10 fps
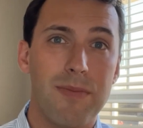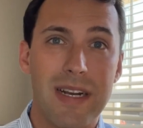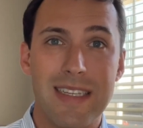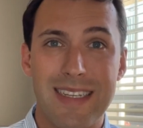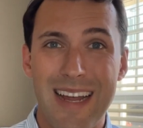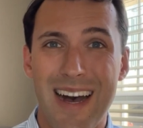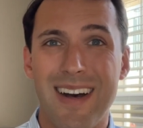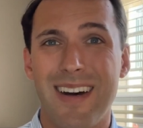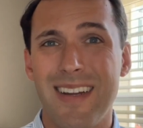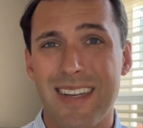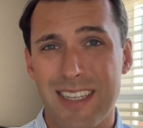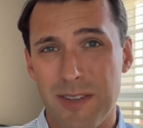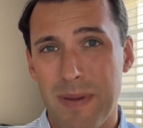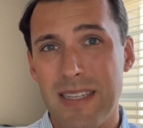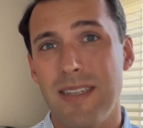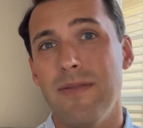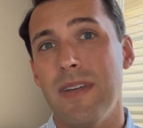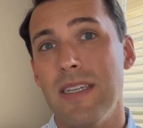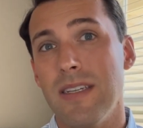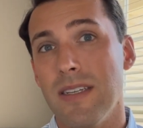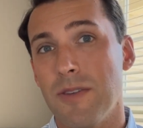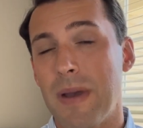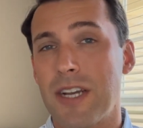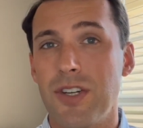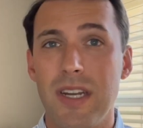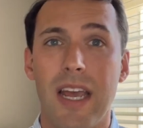but it's not an expensive inspection.